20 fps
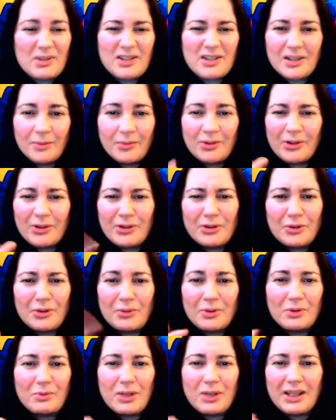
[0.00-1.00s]
It's something to do
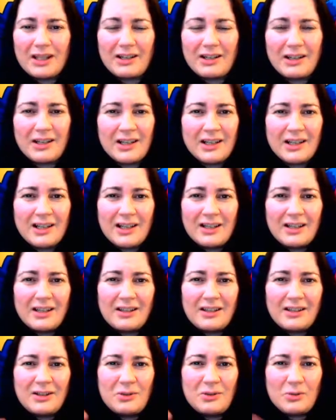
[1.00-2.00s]
with the way
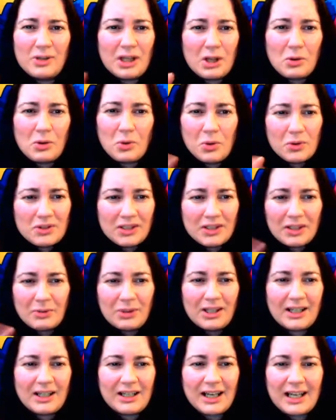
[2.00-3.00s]
they code it, the
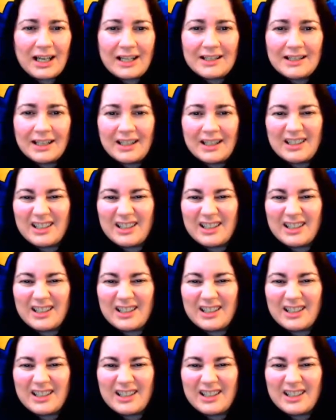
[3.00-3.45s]
way they write it.